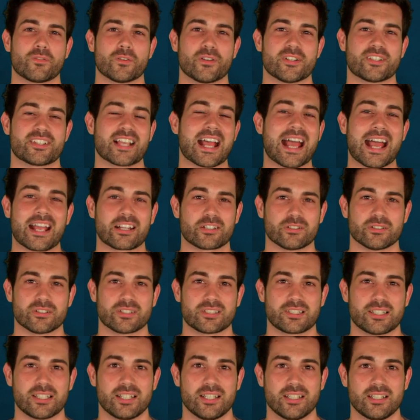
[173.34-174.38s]
for its
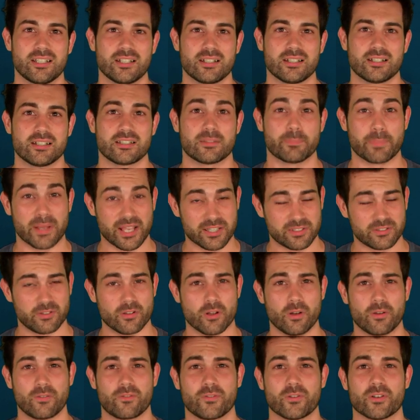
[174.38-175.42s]
accuracy. It's best
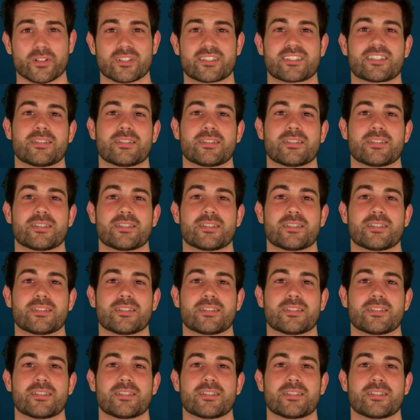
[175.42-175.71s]
known for its